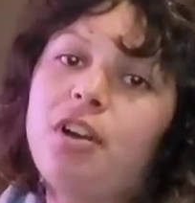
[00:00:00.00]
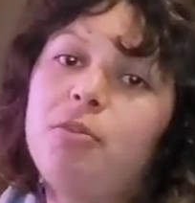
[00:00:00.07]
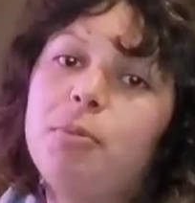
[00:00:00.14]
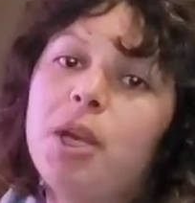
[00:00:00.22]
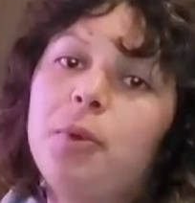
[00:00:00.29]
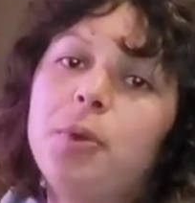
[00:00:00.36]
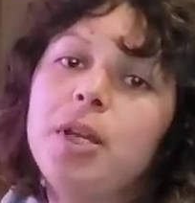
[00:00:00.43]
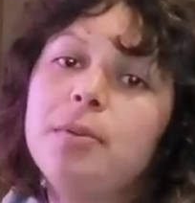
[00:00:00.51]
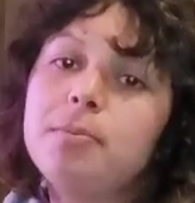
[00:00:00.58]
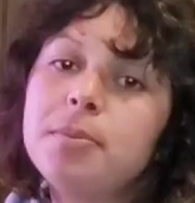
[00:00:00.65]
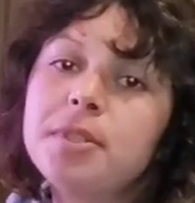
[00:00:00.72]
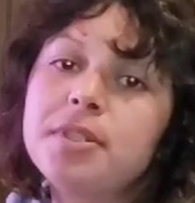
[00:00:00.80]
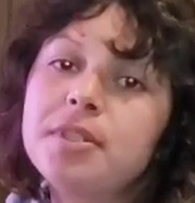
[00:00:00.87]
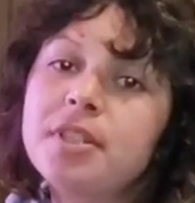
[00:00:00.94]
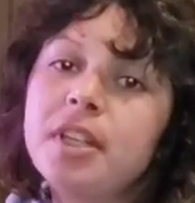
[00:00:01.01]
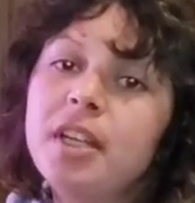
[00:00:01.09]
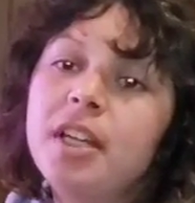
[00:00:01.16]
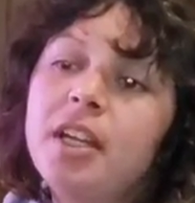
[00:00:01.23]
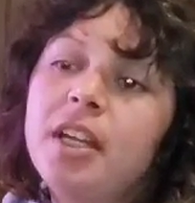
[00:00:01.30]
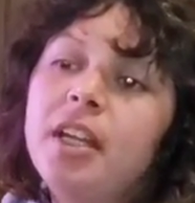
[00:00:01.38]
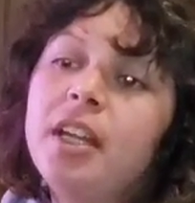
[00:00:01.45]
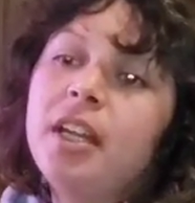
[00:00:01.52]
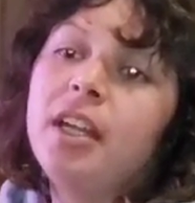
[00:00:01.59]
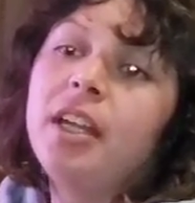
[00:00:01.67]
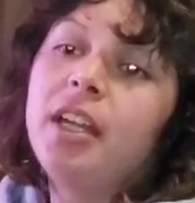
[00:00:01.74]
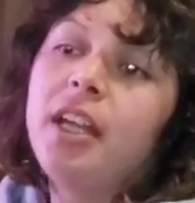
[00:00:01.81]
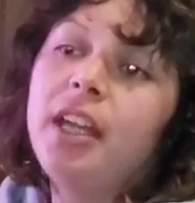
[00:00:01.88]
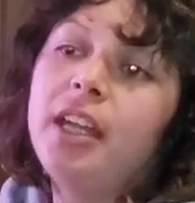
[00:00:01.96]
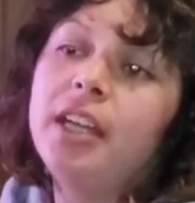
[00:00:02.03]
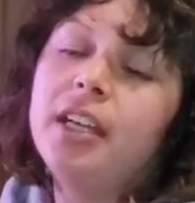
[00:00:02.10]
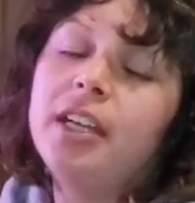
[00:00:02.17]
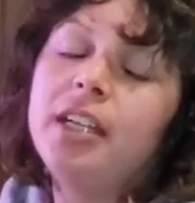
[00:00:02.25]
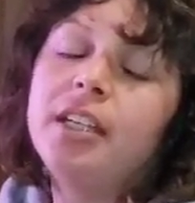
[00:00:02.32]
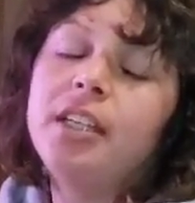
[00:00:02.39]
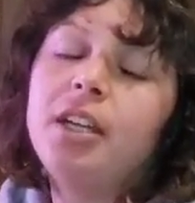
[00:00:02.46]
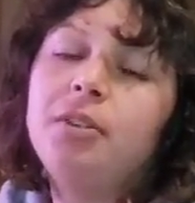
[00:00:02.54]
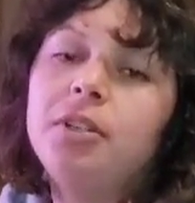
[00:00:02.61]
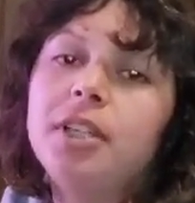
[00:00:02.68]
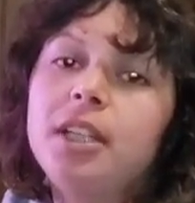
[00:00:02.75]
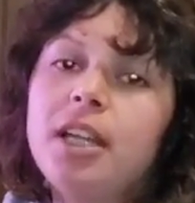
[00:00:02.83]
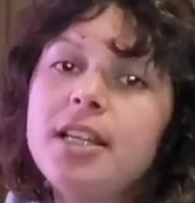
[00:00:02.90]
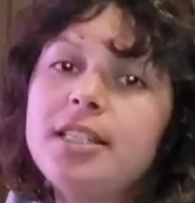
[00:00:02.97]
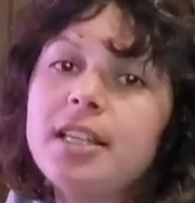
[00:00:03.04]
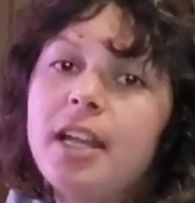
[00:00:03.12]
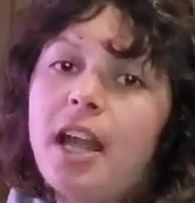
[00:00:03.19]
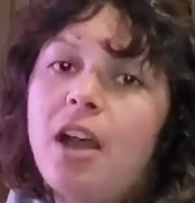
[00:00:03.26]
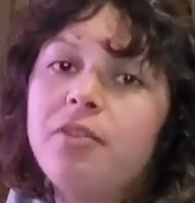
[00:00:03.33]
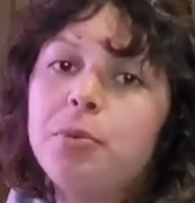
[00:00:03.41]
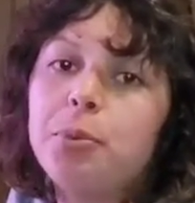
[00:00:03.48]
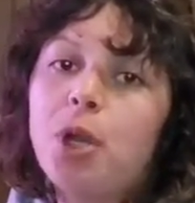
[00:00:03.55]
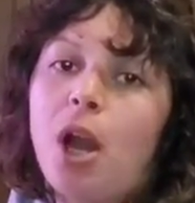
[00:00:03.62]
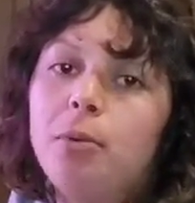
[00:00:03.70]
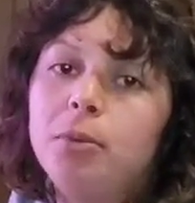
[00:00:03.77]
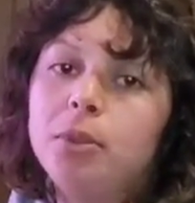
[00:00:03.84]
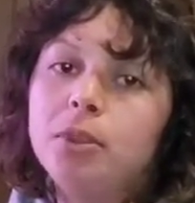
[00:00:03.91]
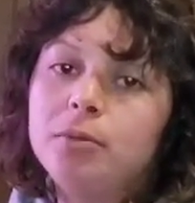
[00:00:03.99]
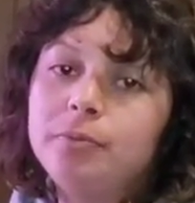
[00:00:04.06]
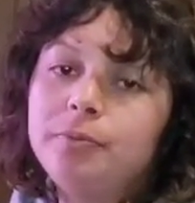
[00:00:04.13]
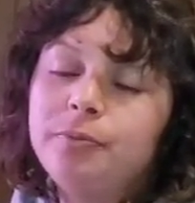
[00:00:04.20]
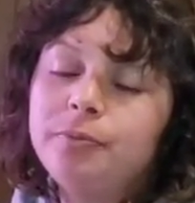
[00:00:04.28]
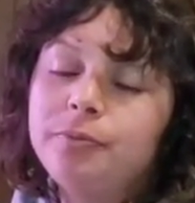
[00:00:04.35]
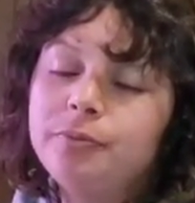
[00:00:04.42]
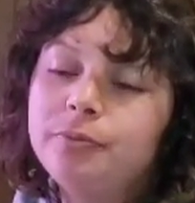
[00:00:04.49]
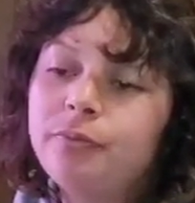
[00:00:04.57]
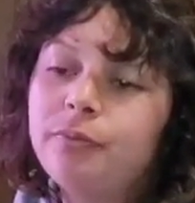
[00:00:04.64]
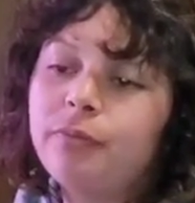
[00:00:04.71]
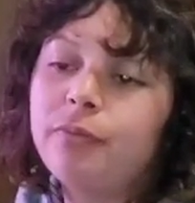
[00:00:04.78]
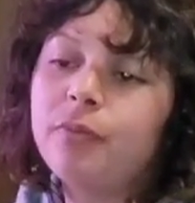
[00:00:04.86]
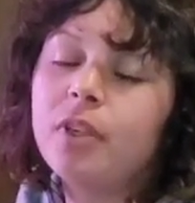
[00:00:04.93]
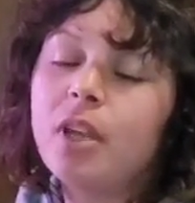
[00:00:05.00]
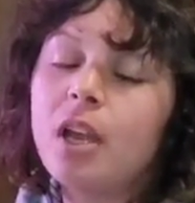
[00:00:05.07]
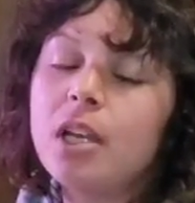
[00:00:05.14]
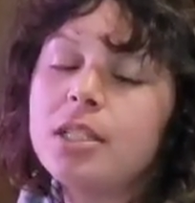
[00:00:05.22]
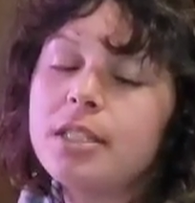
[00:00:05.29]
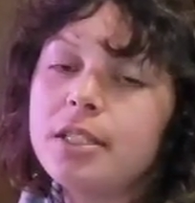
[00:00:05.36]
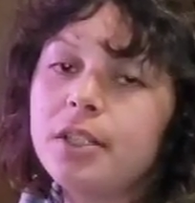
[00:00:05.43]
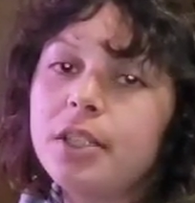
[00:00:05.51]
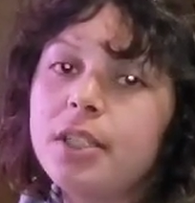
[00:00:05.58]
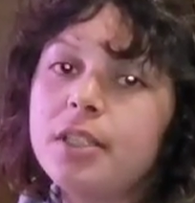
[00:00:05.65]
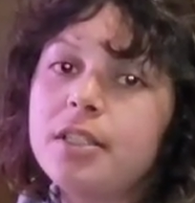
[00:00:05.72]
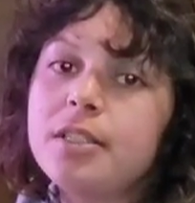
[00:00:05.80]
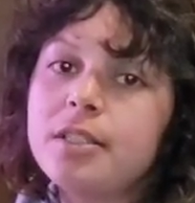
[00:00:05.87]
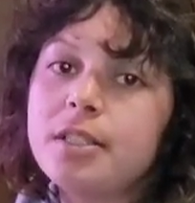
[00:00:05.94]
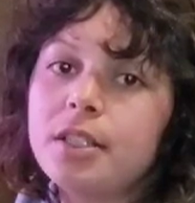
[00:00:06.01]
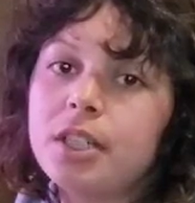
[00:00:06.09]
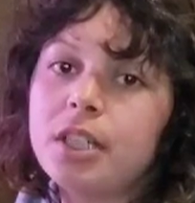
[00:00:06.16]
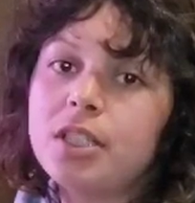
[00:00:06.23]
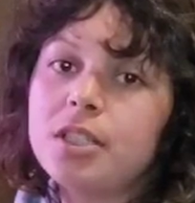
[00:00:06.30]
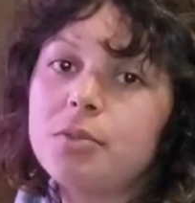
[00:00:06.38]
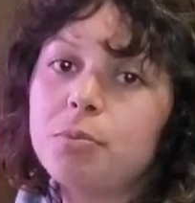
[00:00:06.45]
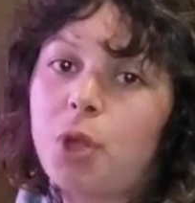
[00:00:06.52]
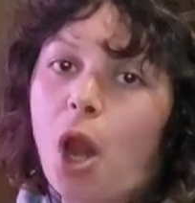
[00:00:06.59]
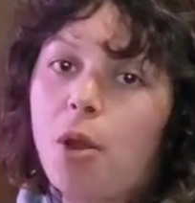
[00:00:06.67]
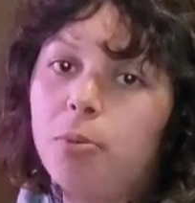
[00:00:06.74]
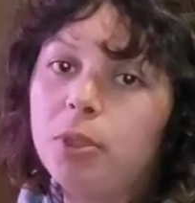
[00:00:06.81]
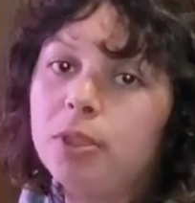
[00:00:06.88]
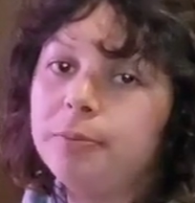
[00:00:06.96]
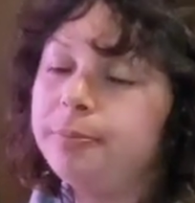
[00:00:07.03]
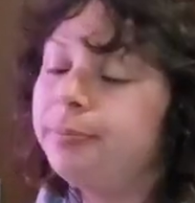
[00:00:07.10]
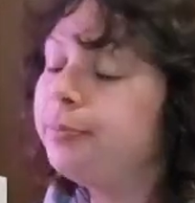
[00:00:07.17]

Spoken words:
all my WIPs, and I realized I have a problem. A serious problem.